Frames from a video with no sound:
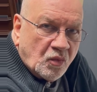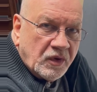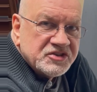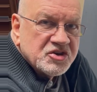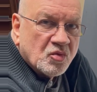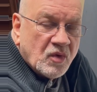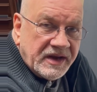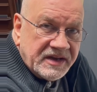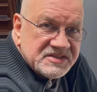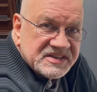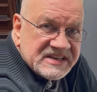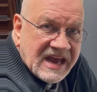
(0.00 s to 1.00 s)
which a
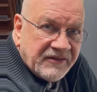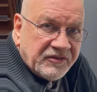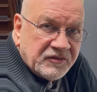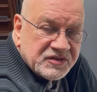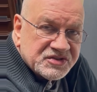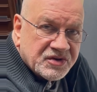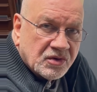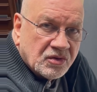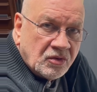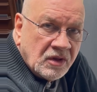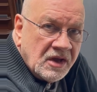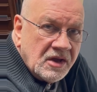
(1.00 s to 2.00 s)
radius is half of a
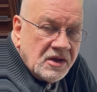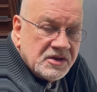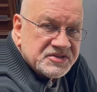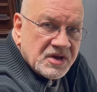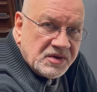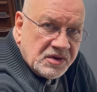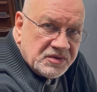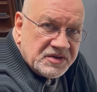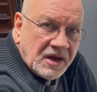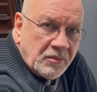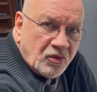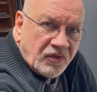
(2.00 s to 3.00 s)
circle. So you double